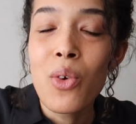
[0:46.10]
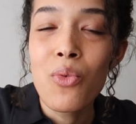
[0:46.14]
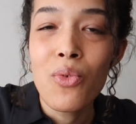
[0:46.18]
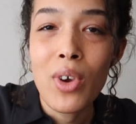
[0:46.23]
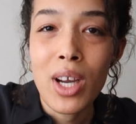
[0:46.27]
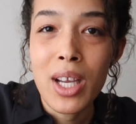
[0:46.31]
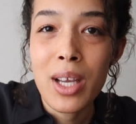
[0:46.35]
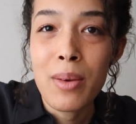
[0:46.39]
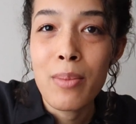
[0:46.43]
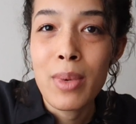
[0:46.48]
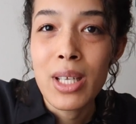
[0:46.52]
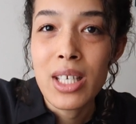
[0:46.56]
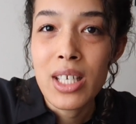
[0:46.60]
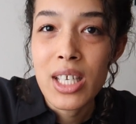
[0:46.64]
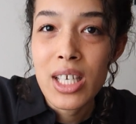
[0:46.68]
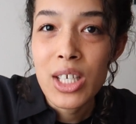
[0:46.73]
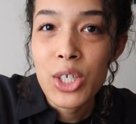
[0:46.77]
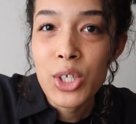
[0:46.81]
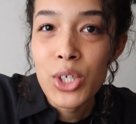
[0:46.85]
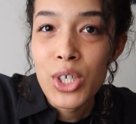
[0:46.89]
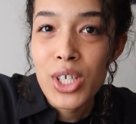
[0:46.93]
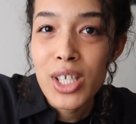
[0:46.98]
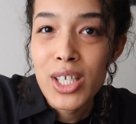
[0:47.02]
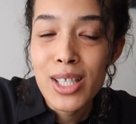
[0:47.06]

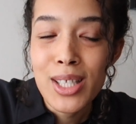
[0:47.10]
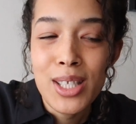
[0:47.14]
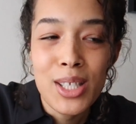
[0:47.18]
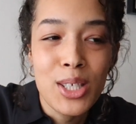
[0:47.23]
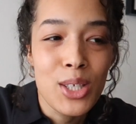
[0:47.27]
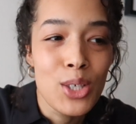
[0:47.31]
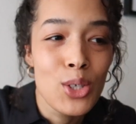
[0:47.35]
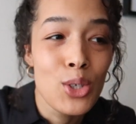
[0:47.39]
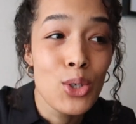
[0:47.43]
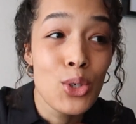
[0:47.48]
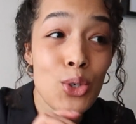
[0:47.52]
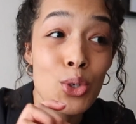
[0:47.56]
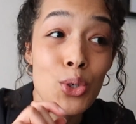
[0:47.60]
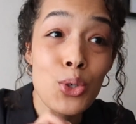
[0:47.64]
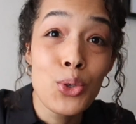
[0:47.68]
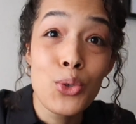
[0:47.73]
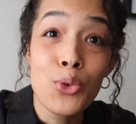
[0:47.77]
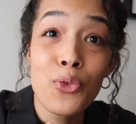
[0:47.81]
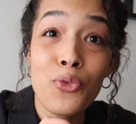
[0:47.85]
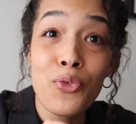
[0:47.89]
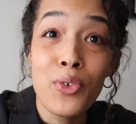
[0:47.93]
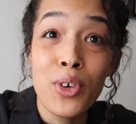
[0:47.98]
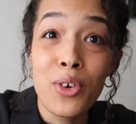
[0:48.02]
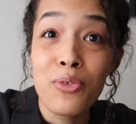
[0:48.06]
recommendations,
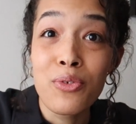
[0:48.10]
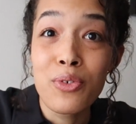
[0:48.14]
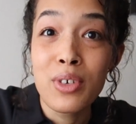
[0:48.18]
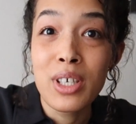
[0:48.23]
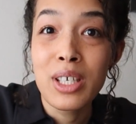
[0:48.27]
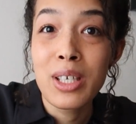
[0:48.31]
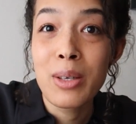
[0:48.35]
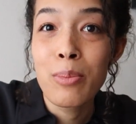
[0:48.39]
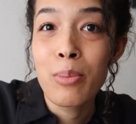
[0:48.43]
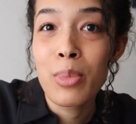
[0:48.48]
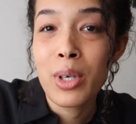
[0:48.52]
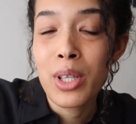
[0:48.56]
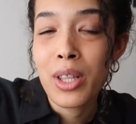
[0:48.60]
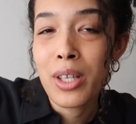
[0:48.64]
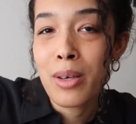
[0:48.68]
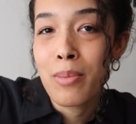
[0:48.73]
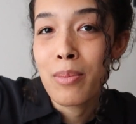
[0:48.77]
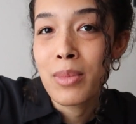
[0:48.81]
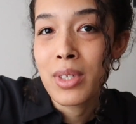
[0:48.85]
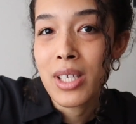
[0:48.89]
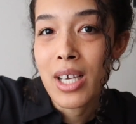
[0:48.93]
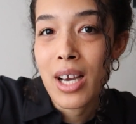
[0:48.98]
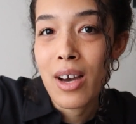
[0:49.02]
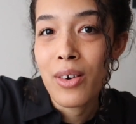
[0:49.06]
do feel free to put
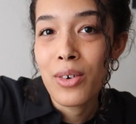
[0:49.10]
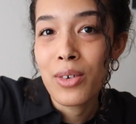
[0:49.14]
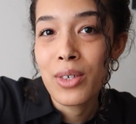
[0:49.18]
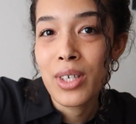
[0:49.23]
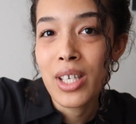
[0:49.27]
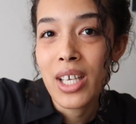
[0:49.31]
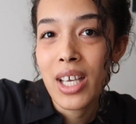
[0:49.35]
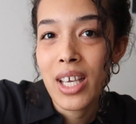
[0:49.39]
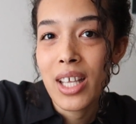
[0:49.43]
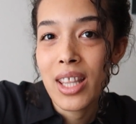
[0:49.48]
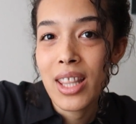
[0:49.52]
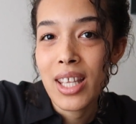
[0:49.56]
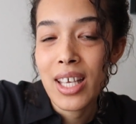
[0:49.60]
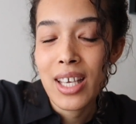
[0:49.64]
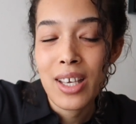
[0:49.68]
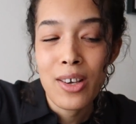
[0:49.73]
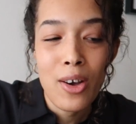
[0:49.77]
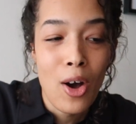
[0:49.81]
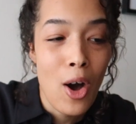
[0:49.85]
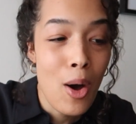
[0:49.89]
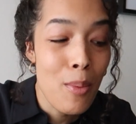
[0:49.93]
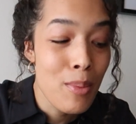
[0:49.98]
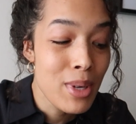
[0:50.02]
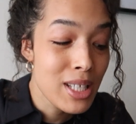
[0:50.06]
them down in the
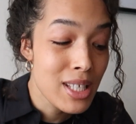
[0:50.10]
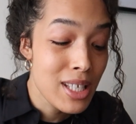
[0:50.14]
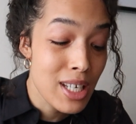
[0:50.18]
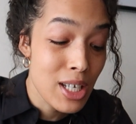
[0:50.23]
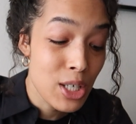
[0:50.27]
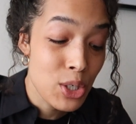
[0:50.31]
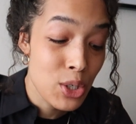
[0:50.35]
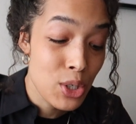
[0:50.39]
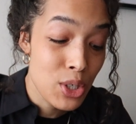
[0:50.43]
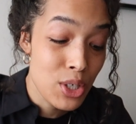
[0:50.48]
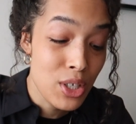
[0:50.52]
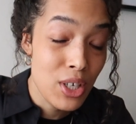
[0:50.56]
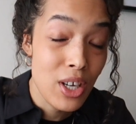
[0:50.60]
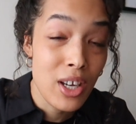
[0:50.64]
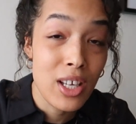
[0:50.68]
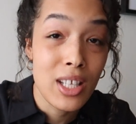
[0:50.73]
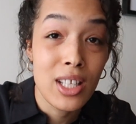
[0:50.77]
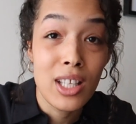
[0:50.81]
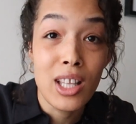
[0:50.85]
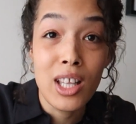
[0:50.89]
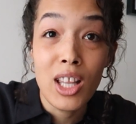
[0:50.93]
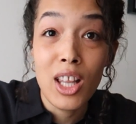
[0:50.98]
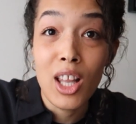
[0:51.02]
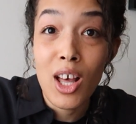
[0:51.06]
comment section.
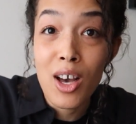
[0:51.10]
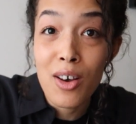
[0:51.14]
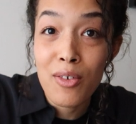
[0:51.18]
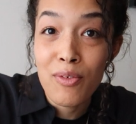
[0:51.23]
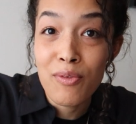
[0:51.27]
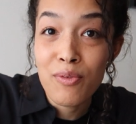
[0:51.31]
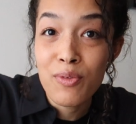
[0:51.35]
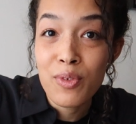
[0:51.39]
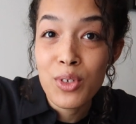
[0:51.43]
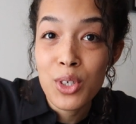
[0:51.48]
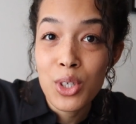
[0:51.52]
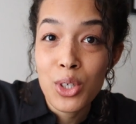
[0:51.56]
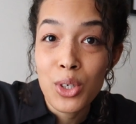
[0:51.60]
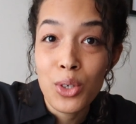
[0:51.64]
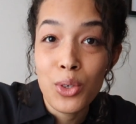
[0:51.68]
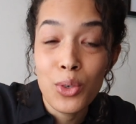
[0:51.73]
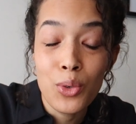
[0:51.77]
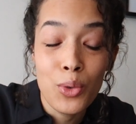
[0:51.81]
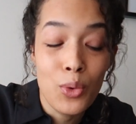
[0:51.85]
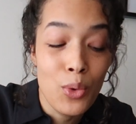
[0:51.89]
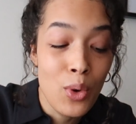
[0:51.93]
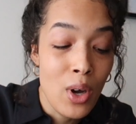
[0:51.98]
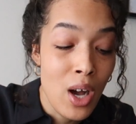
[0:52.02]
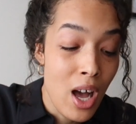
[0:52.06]
I'd love
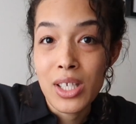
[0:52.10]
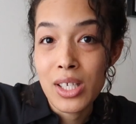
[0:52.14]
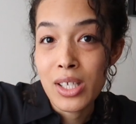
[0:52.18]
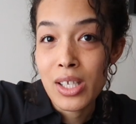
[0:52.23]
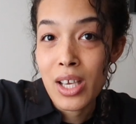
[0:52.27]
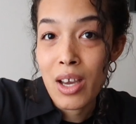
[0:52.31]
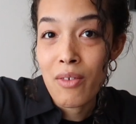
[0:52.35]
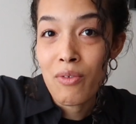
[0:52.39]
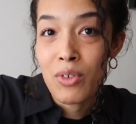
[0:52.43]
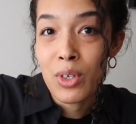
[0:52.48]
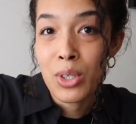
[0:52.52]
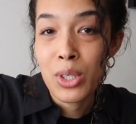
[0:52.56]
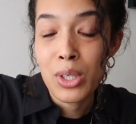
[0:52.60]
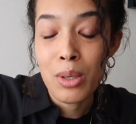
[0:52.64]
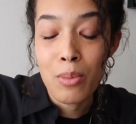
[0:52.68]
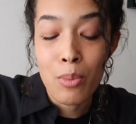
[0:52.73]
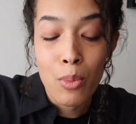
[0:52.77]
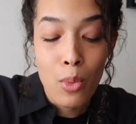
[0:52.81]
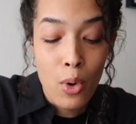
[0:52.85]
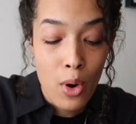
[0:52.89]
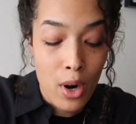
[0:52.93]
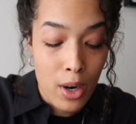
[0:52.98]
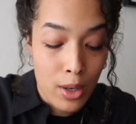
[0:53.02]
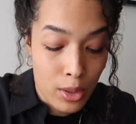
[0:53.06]
to discover some
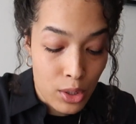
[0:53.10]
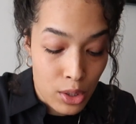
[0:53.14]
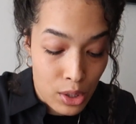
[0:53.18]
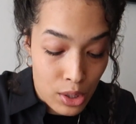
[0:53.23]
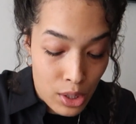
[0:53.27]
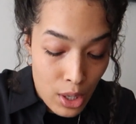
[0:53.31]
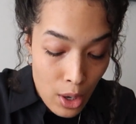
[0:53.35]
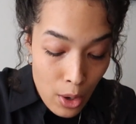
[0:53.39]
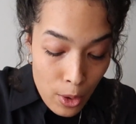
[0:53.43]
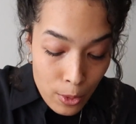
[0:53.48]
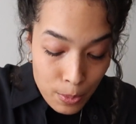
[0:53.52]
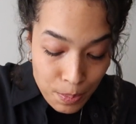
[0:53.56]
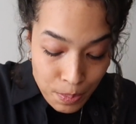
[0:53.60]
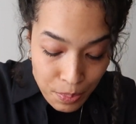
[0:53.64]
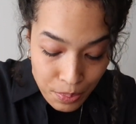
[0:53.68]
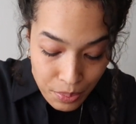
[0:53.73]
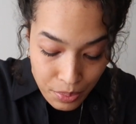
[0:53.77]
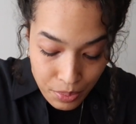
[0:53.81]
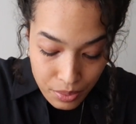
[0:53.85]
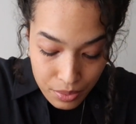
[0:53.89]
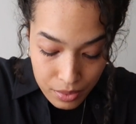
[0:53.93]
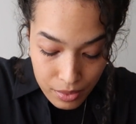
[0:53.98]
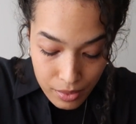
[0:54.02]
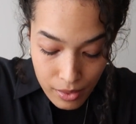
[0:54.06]
more. So
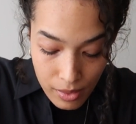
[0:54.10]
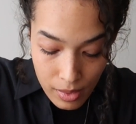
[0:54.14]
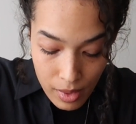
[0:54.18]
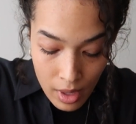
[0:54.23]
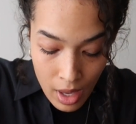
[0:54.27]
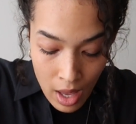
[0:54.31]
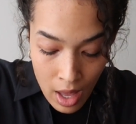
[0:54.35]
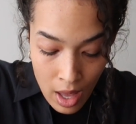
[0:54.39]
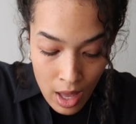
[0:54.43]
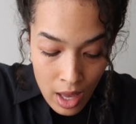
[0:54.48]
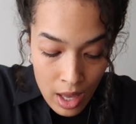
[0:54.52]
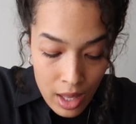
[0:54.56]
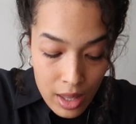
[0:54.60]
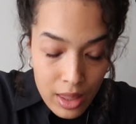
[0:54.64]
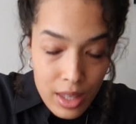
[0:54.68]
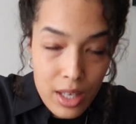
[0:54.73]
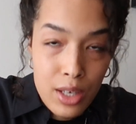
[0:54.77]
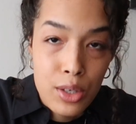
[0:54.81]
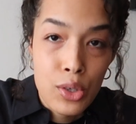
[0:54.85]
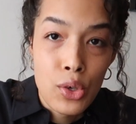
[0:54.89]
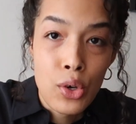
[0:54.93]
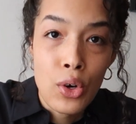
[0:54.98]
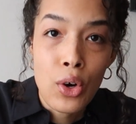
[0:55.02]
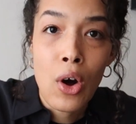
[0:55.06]

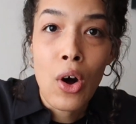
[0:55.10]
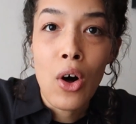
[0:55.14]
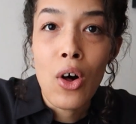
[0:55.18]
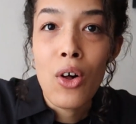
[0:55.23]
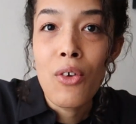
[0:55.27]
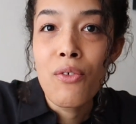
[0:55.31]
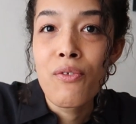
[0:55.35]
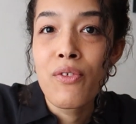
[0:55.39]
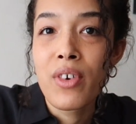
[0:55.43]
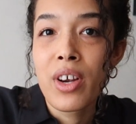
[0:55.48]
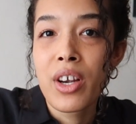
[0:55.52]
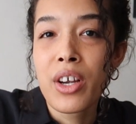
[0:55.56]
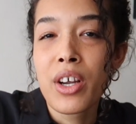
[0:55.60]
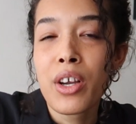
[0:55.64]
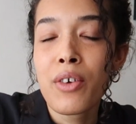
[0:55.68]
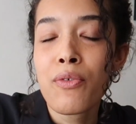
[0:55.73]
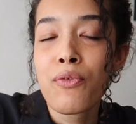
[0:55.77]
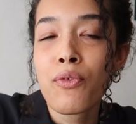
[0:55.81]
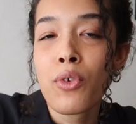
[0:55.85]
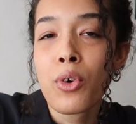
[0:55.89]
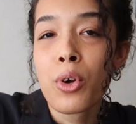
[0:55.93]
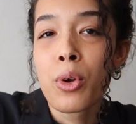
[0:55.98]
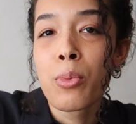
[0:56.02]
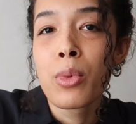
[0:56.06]
these are all very
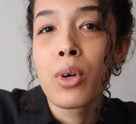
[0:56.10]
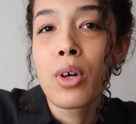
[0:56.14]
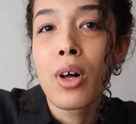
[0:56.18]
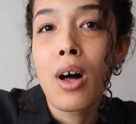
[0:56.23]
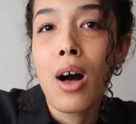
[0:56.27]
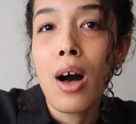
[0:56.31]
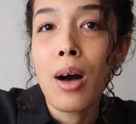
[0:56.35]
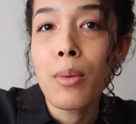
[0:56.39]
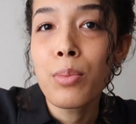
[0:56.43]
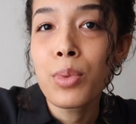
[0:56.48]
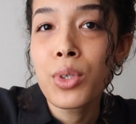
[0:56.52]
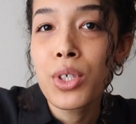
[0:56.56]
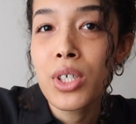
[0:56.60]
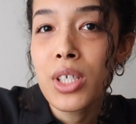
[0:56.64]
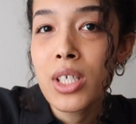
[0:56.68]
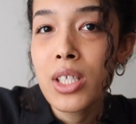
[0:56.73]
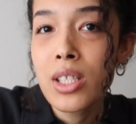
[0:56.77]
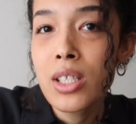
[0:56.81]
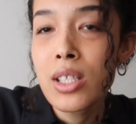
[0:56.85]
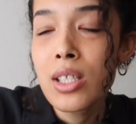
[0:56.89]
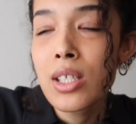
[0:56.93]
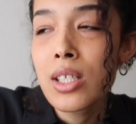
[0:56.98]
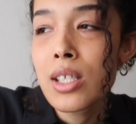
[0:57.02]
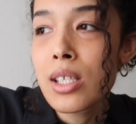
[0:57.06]
affordable
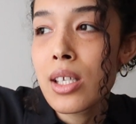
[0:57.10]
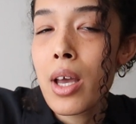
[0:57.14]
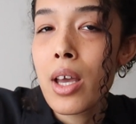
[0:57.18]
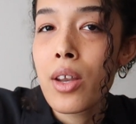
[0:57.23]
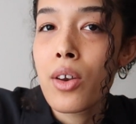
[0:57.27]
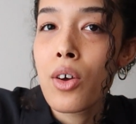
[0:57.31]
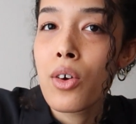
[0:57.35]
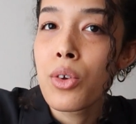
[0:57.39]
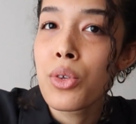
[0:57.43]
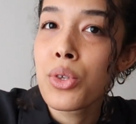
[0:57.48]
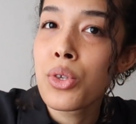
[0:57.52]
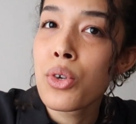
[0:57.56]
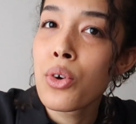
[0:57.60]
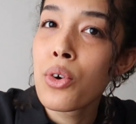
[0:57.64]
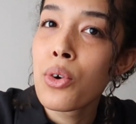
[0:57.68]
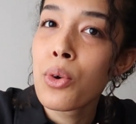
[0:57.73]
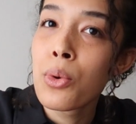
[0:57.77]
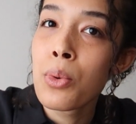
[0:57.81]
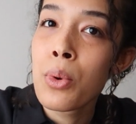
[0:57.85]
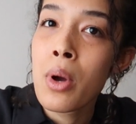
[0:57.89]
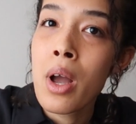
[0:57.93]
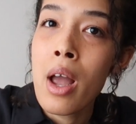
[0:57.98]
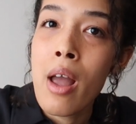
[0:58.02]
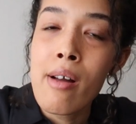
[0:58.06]
options and
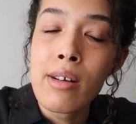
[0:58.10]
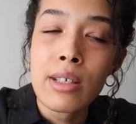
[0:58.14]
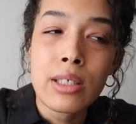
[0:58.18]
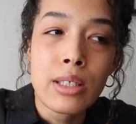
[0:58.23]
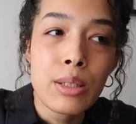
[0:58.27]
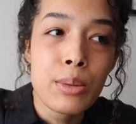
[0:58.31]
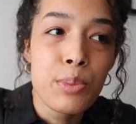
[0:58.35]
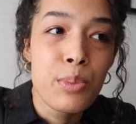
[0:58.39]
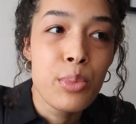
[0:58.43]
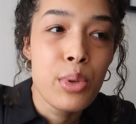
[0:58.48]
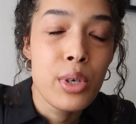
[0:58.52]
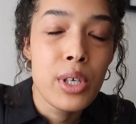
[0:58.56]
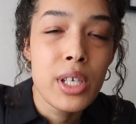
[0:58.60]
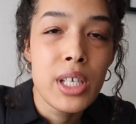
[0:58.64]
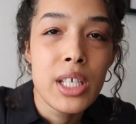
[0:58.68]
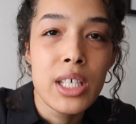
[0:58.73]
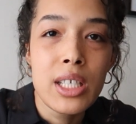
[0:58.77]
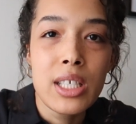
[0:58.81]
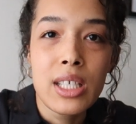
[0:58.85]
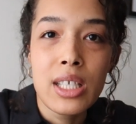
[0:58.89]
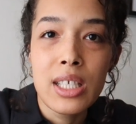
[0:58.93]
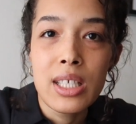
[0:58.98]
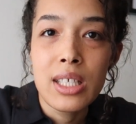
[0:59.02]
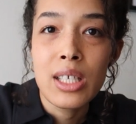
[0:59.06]
also
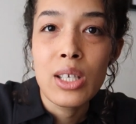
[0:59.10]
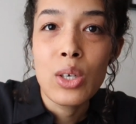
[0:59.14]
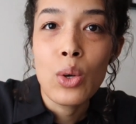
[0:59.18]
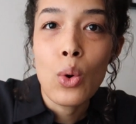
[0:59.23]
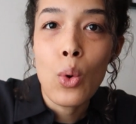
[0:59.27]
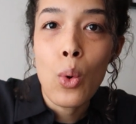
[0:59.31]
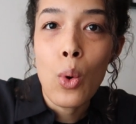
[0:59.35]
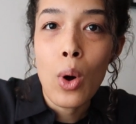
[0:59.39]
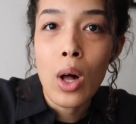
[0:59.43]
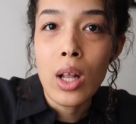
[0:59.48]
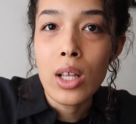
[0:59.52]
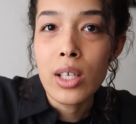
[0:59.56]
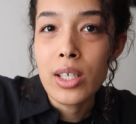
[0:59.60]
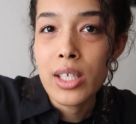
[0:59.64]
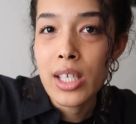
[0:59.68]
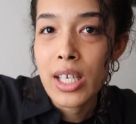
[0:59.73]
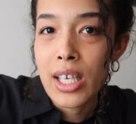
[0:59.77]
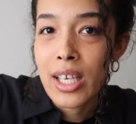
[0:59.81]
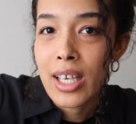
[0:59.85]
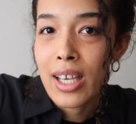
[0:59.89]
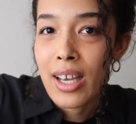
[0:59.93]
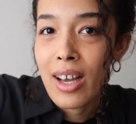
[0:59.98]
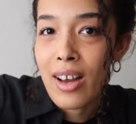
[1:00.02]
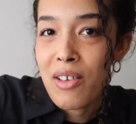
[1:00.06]
pretty decent
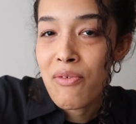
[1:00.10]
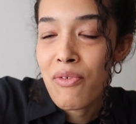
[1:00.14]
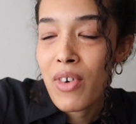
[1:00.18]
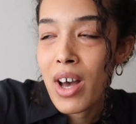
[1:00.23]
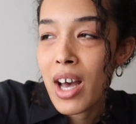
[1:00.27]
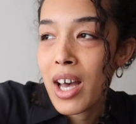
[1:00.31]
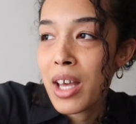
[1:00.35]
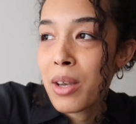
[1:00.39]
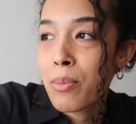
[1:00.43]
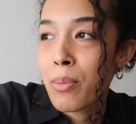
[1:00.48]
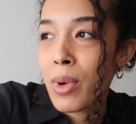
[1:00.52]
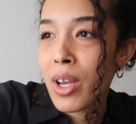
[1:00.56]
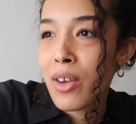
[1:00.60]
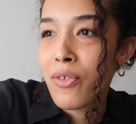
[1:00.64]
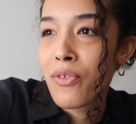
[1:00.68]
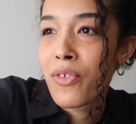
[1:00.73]
quality. I've had my